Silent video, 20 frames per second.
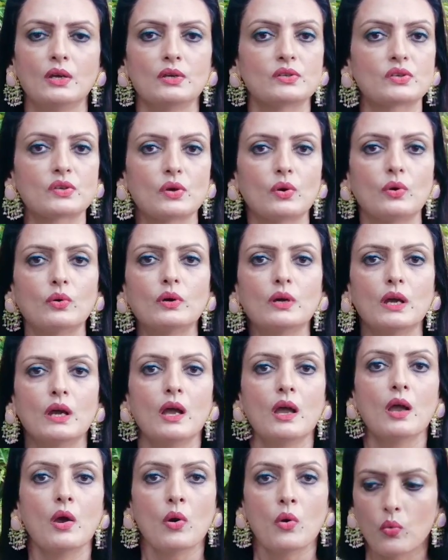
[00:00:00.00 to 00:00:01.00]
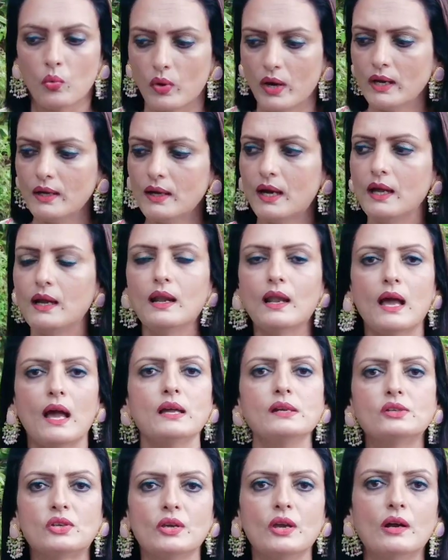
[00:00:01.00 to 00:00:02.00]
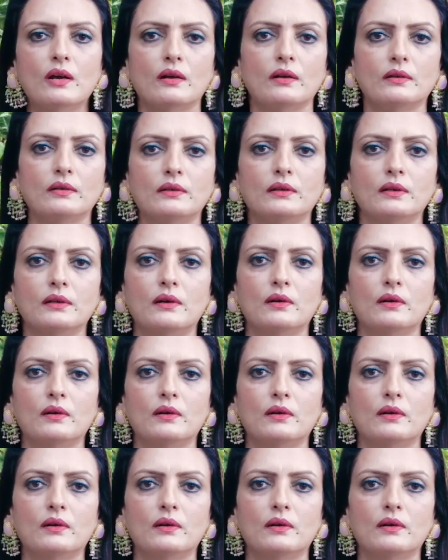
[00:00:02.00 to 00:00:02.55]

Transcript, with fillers: So when I land here,